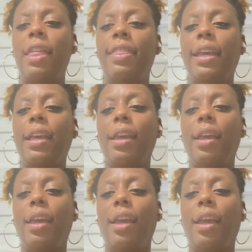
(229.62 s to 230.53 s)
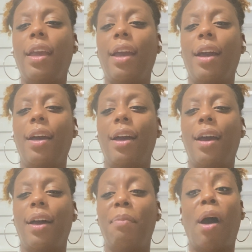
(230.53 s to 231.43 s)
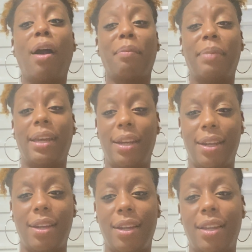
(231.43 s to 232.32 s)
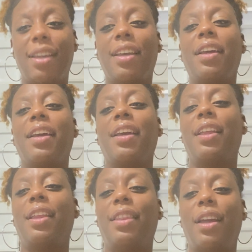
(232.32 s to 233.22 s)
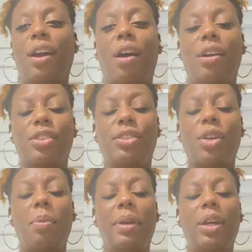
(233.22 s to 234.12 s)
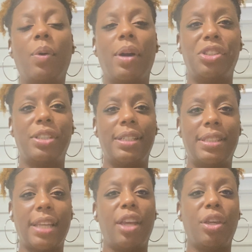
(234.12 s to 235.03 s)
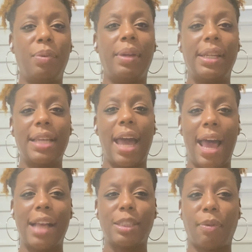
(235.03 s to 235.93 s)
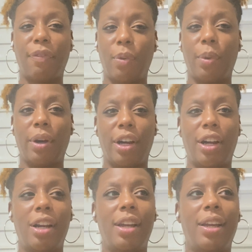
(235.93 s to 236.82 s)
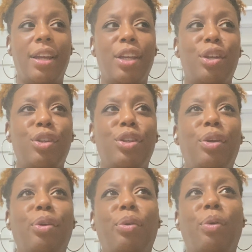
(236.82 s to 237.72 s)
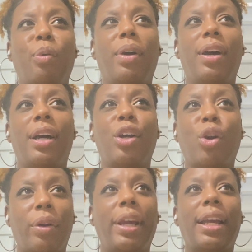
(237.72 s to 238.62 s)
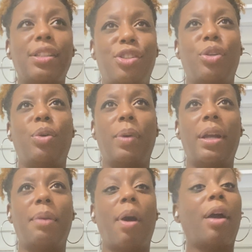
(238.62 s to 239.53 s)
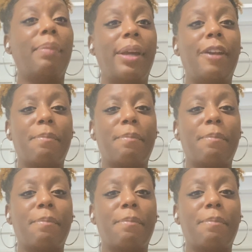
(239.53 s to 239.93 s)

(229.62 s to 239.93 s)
The apartment. There are so many questions that you need to ask before you agree to an apartment.